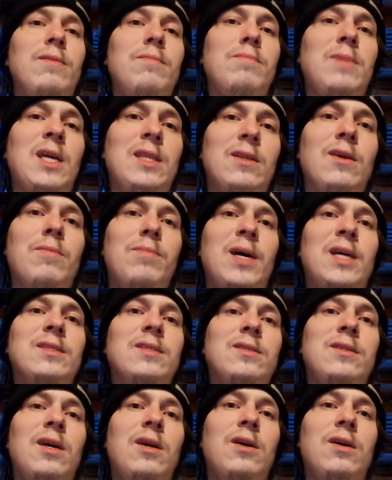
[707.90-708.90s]
metal
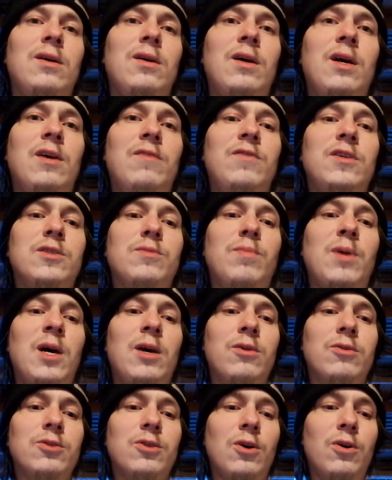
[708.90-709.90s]
bands they have
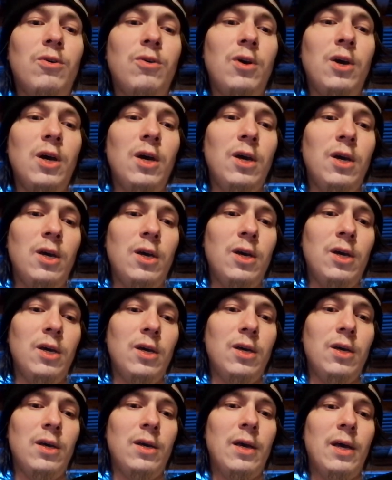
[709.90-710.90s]
inspired. So
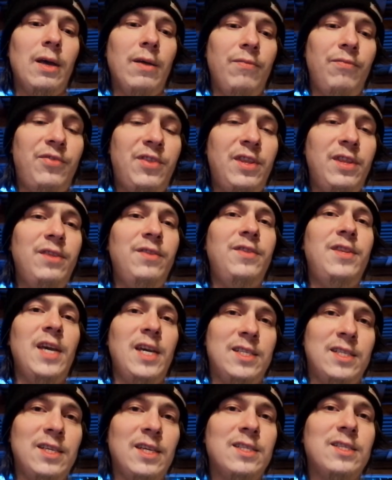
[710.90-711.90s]

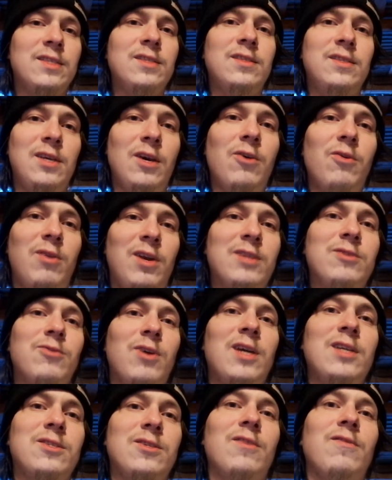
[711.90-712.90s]
this is the only
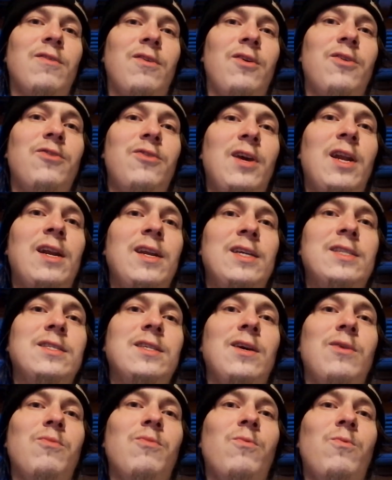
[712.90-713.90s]
trace of Thin
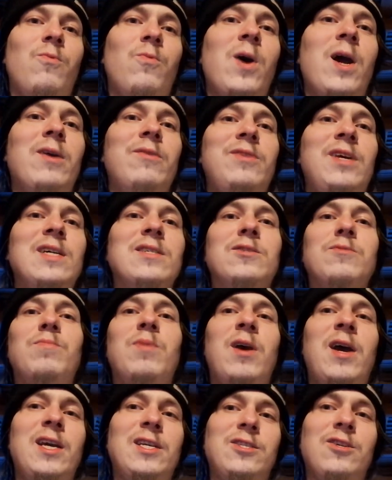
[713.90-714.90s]
Lizzy where the
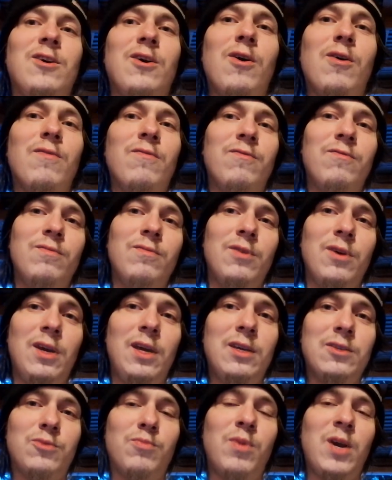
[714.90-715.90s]

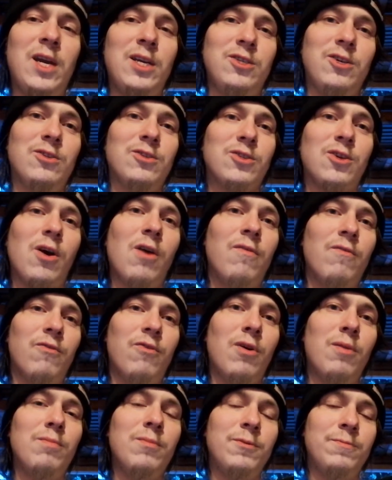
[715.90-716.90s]
inspirations come
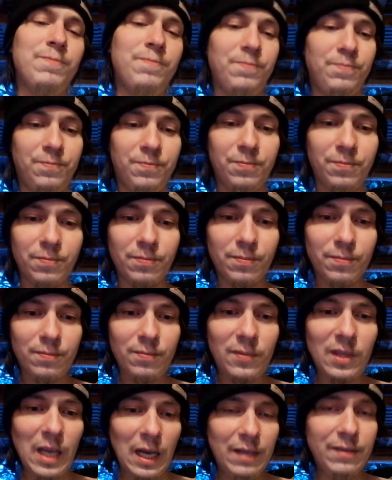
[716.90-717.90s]
from.
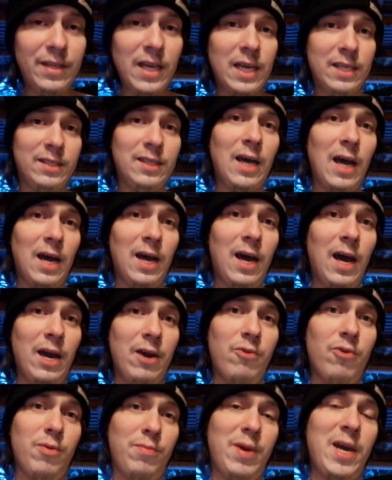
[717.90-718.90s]
That
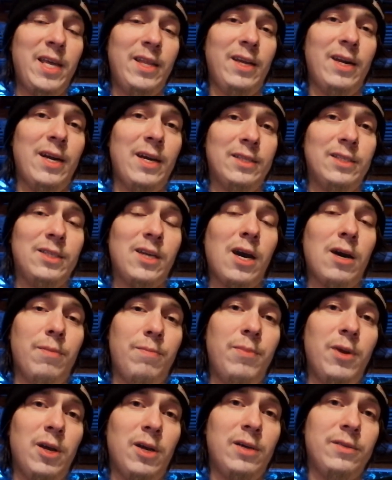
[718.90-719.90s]
Iron Maiden has a couple